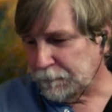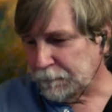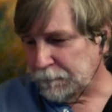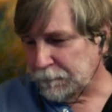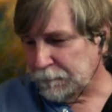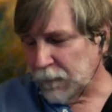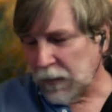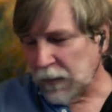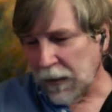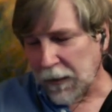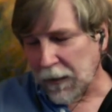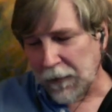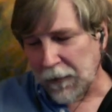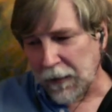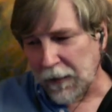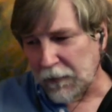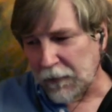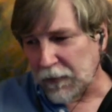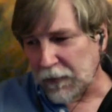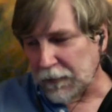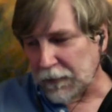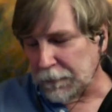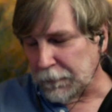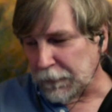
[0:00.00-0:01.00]
Got
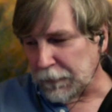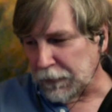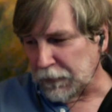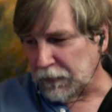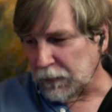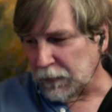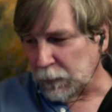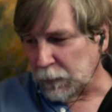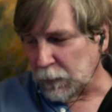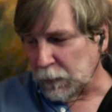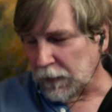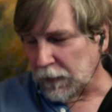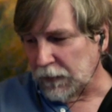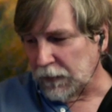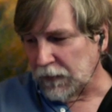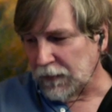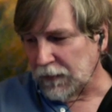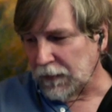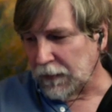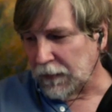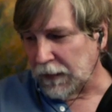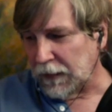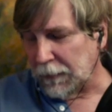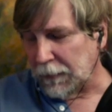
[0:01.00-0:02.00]
lots of fun stories
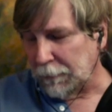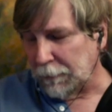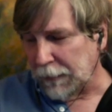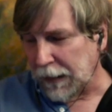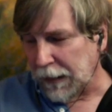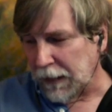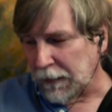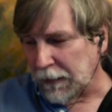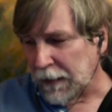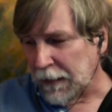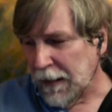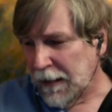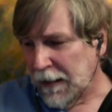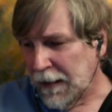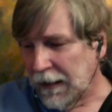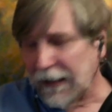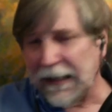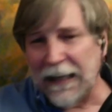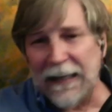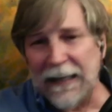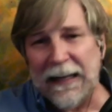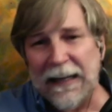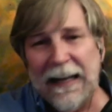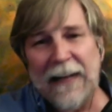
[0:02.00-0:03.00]
to think about.
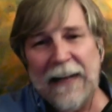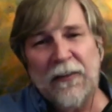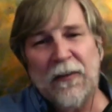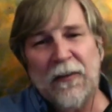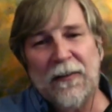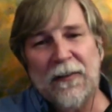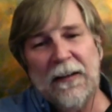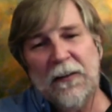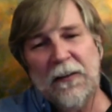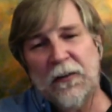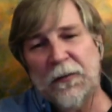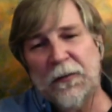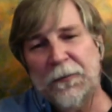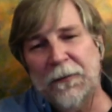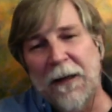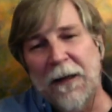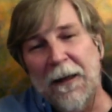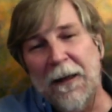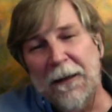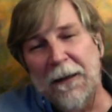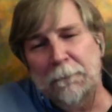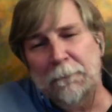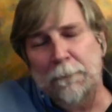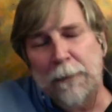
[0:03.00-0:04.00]
Again, it's
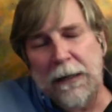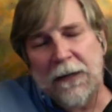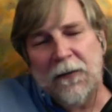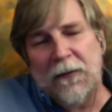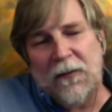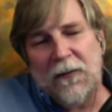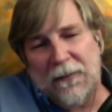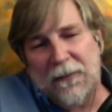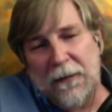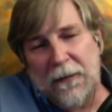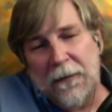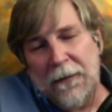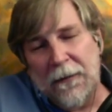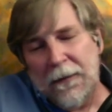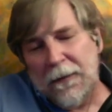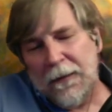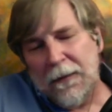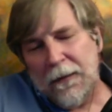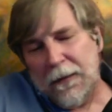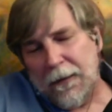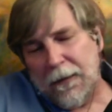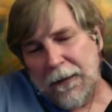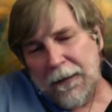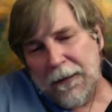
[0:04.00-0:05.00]
fun because
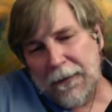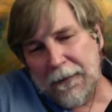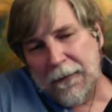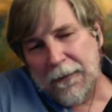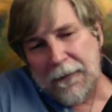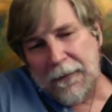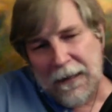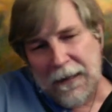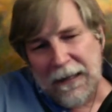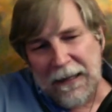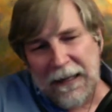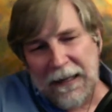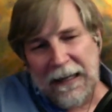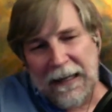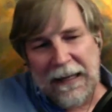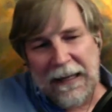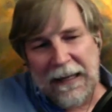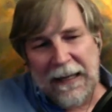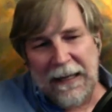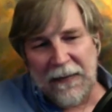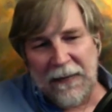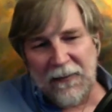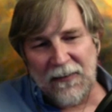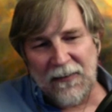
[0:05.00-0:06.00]

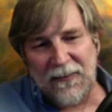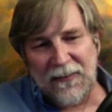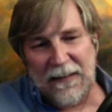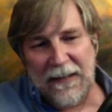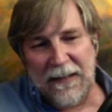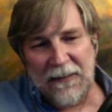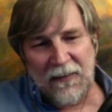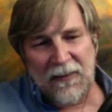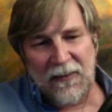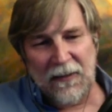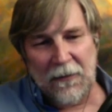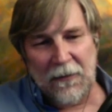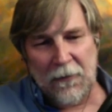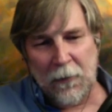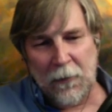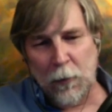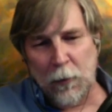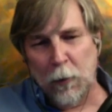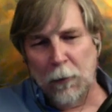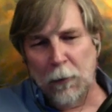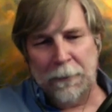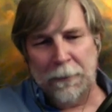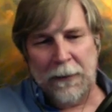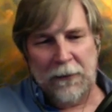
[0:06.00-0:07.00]
it's a
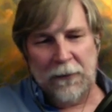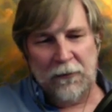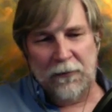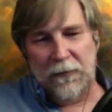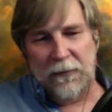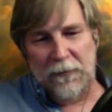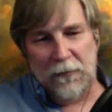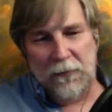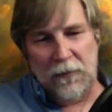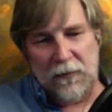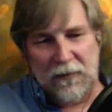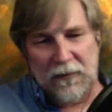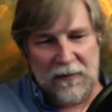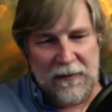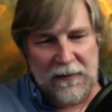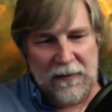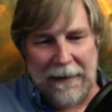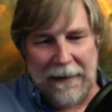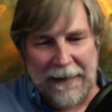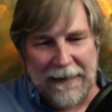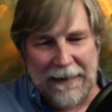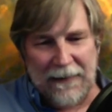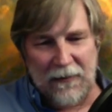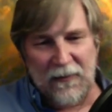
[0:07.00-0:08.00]
cool picture. It looks
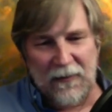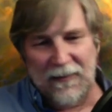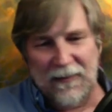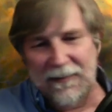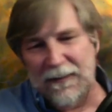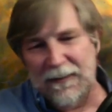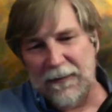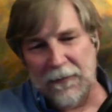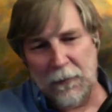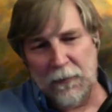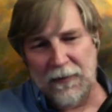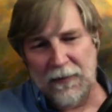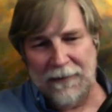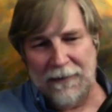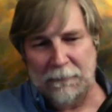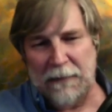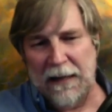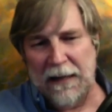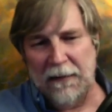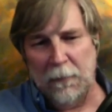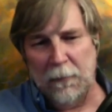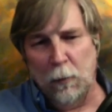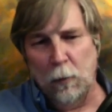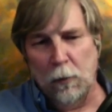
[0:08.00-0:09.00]
like it's, some
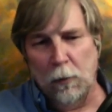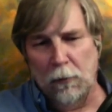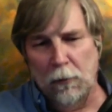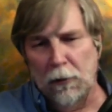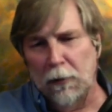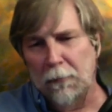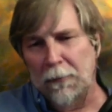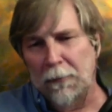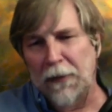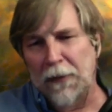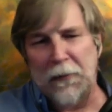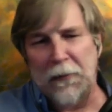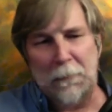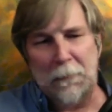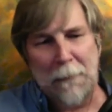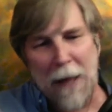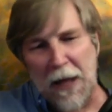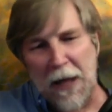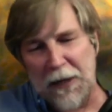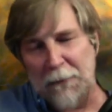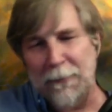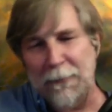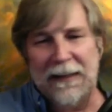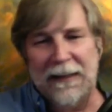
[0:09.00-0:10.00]
kind of worm on the
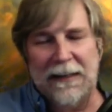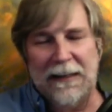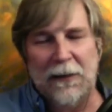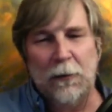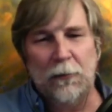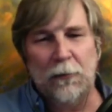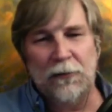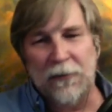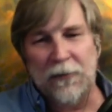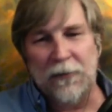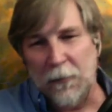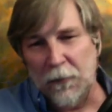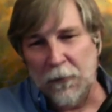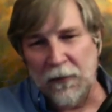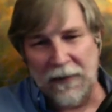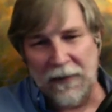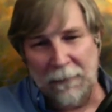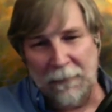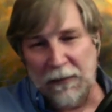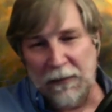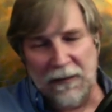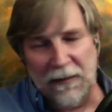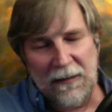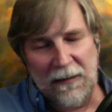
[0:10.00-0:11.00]
bottom of the ocean or
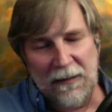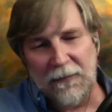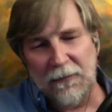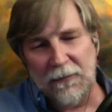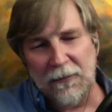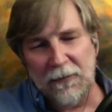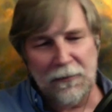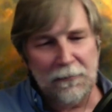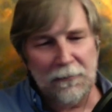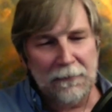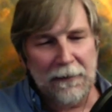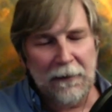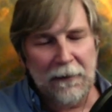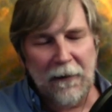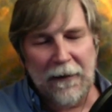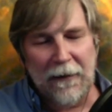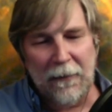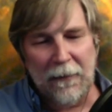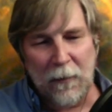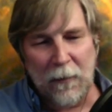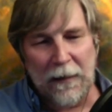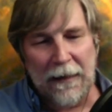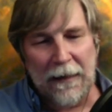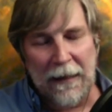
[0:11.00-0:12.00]
something. It looks
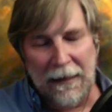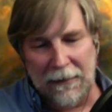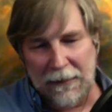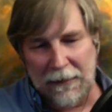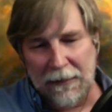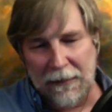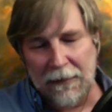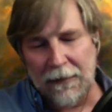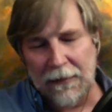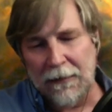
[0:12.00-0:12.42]
very organic.